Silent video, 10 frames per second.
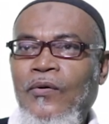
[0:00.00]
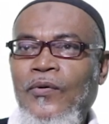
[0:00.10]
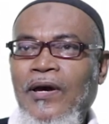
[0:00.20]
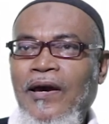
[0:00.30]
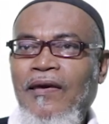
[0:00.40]

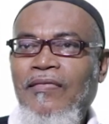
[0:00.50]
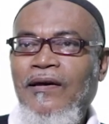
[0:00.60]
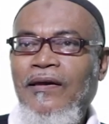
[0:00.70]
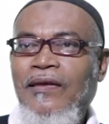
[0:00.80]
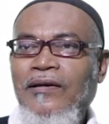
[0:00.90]
we
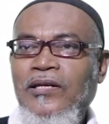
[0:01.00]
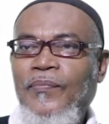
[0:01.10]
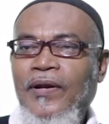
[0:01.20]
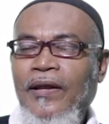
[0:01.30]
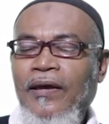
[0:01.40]
either get
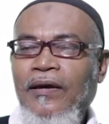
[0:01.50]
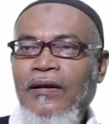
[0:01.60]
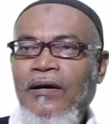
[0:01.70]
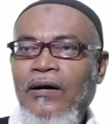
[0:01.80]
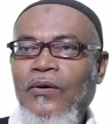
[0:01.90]
up an
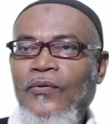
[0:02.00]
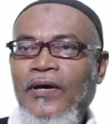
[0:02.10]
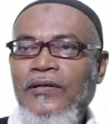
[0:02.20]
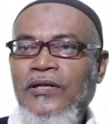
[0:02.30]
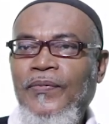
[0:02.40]
error or
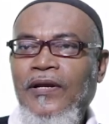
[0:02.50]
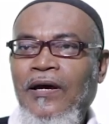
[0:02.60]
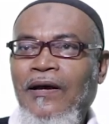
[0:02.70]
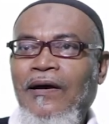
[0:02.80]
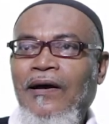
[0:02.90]
we get up
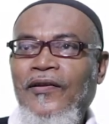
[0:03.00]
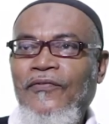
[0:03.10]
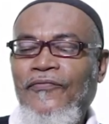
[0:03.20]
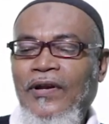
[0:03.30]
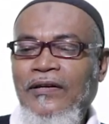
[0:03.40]
a, a
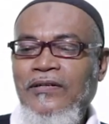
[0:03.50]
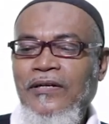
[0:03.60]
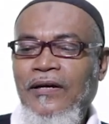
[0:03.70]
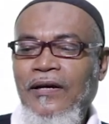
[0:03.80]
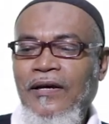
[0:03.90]

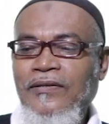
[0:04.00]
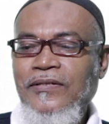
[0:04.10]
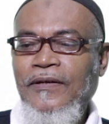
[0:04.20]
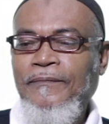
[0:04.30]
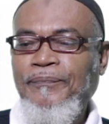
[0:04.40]
different uh,
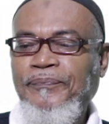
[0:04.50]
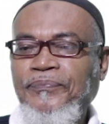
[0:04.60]
answer.